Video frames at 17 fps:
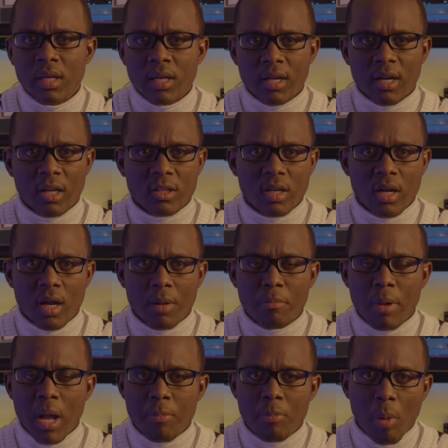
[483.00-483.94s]
Qatar,
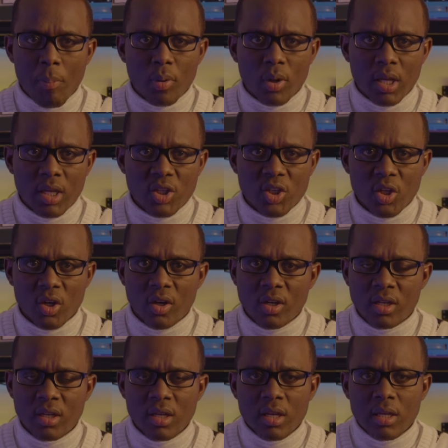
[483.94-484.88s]
by
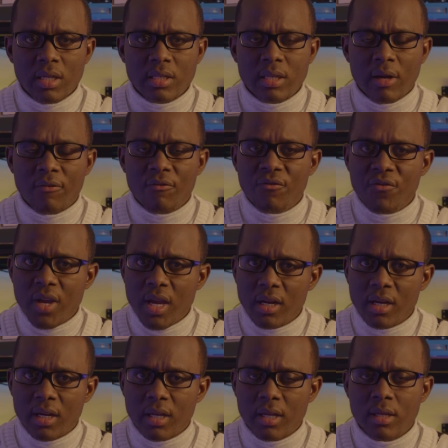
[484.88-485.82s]
population, is a
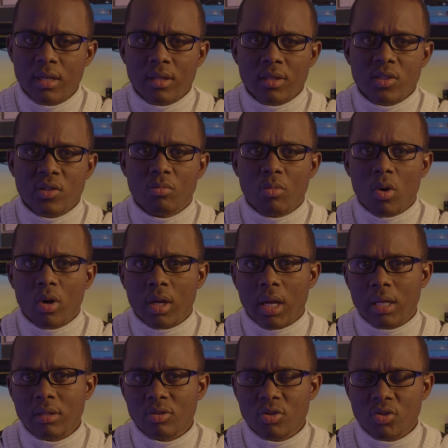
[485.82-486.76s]
very small
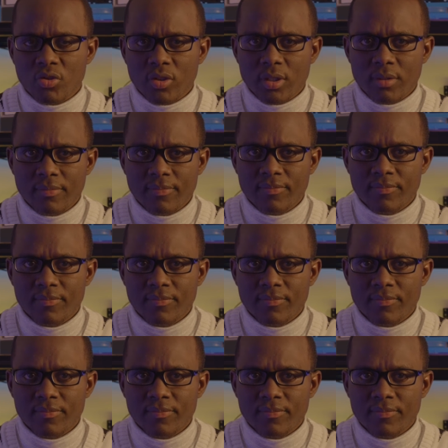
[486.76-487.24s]
country.